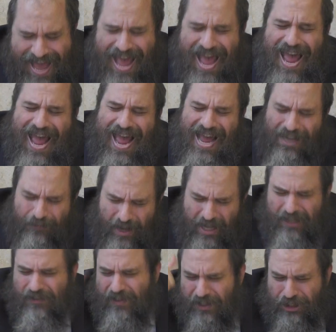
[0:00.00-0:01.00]
And
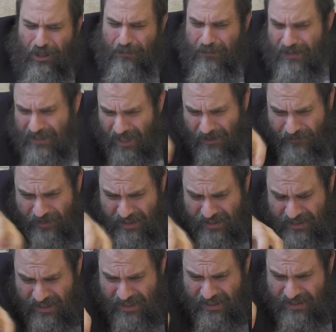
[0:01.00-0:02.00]
relative to Hashem Himself,
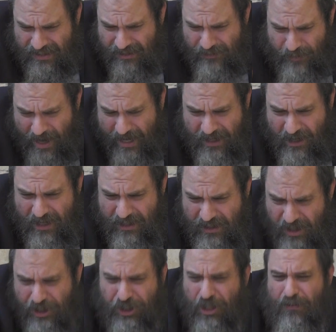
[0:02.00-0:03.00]
He's recognized
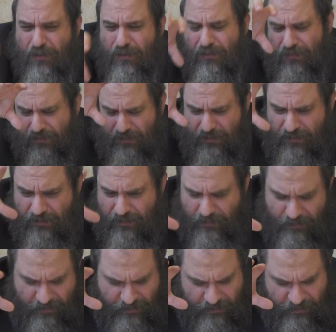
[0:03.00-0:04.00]
the Reshimu.
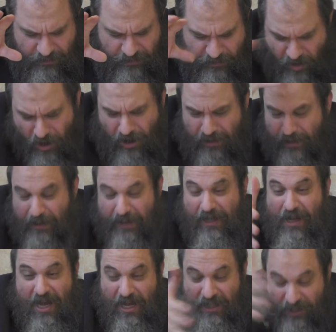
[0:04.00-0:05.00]
Of course,
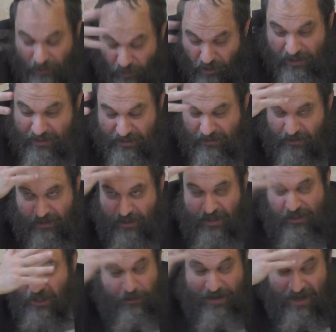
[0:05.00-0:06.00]
it's lost.
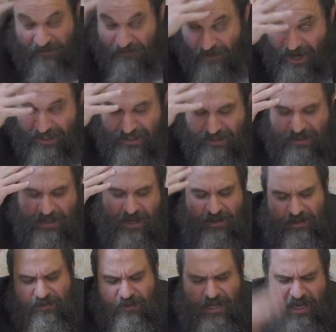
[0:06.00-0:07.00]
Hashem can't find it.
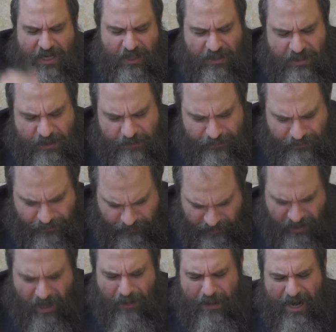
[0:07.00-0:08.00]
It's ridiculous.
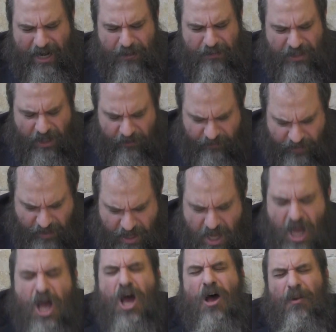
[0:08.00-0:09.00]
God Almighty Himself.
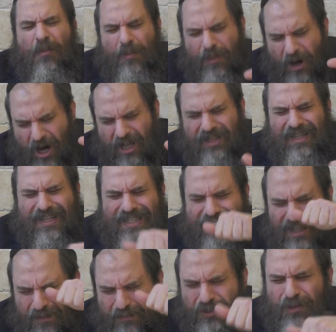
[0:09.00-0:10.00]
But the
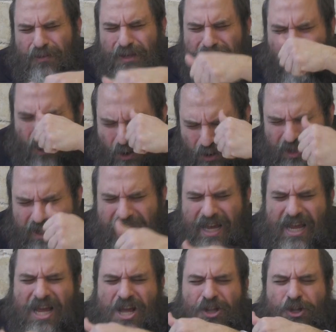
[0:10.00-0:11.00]
tzimtzum is
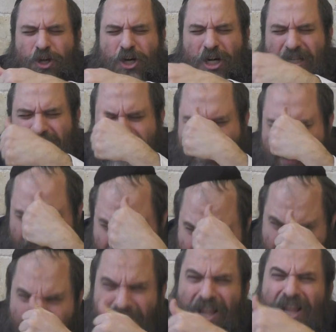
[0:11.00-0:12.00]
only to
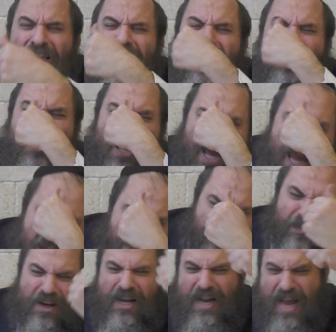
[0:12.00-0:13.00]
conceal the
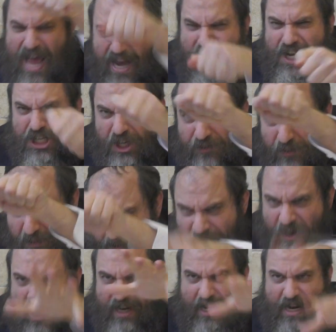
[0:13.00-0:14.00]
infinite energy from the
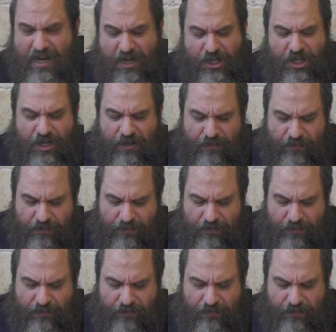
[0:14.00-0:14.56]
finite energy,